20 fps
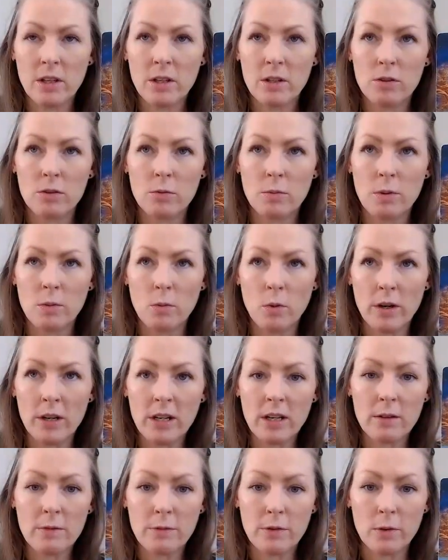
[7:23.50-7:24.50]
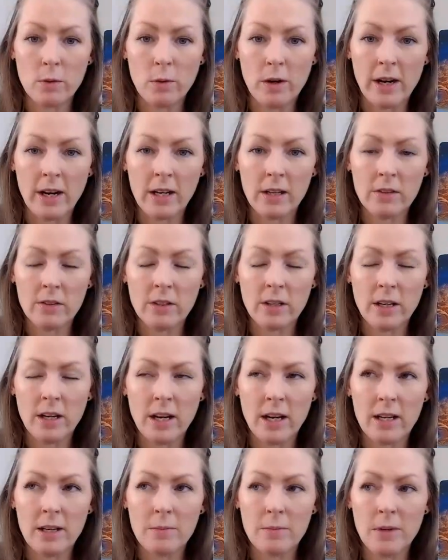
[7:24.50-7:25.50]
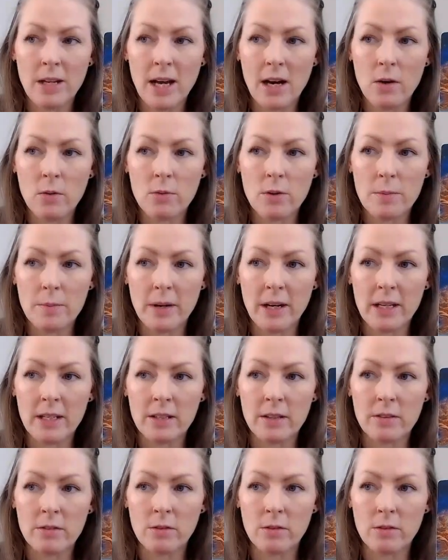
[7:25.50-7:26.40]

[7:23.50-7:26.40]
You've been wanting it for a while. I am now reminded.